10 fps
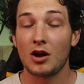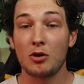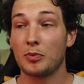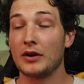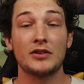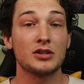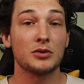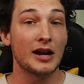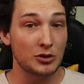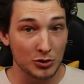No previous
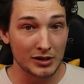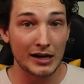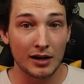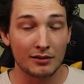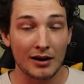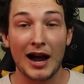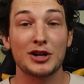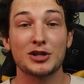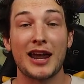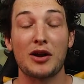credentials needed, I
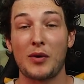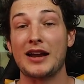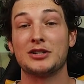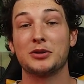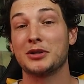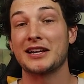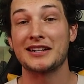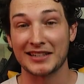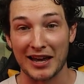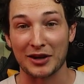just can't wait to
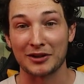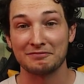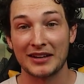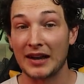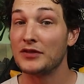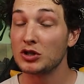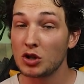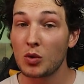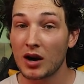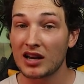create together. If you
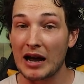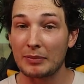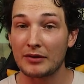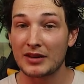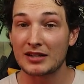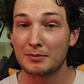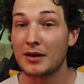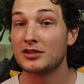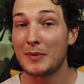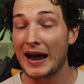do want a copy of this
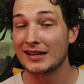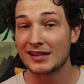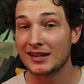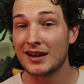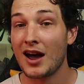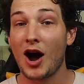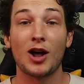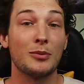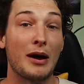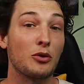month's magazine,
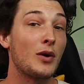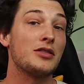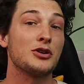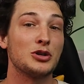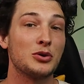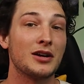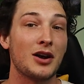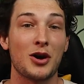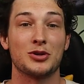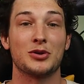all about weather, you can
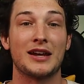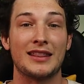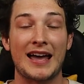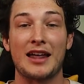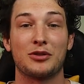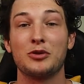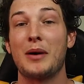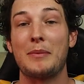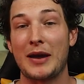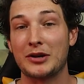also get that through
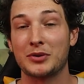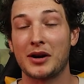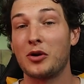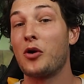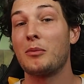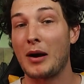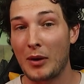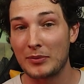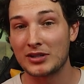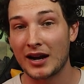my Patreon or my
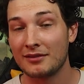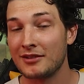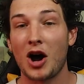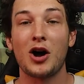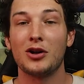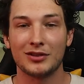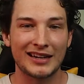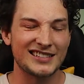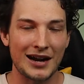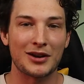website, all
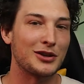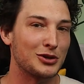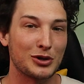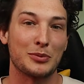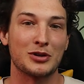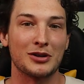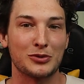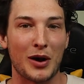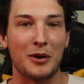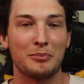linked down in the description
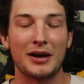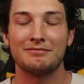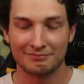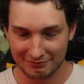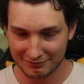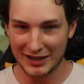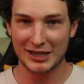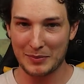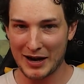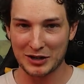as well. But
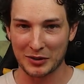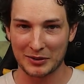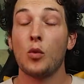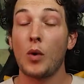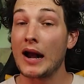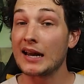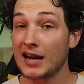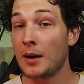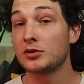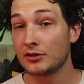let's get back to When it
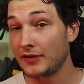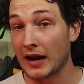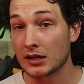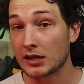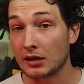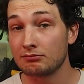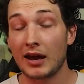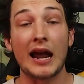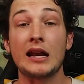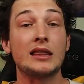comes to fantasy,
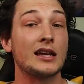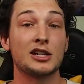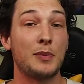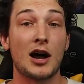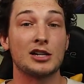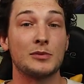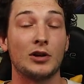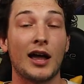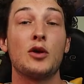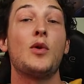anything is
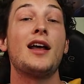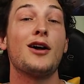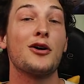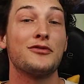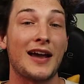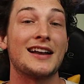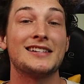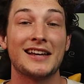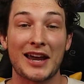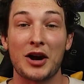possible, and when our
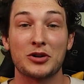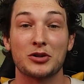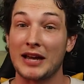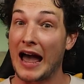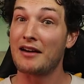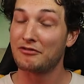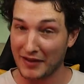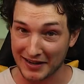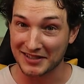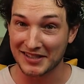fantasy characters have
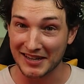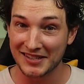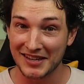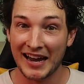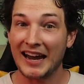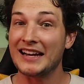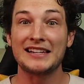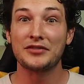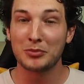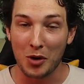fantasies,
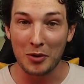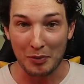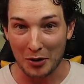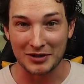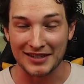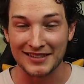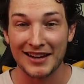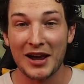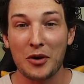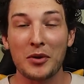it's even more potent.
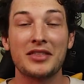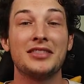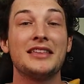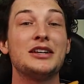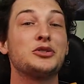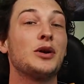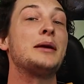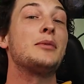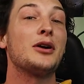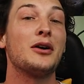With the
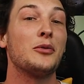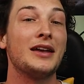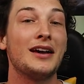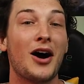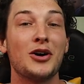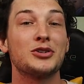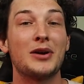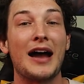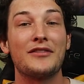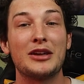Dreamer, we
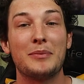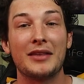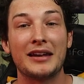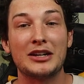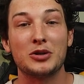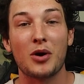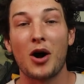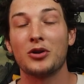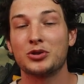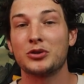also have the ability to
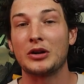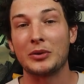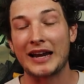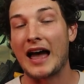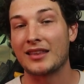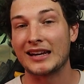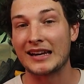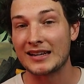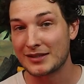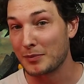alter their
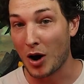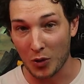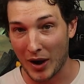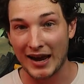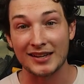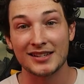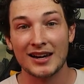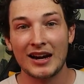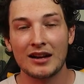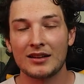reality in small ways.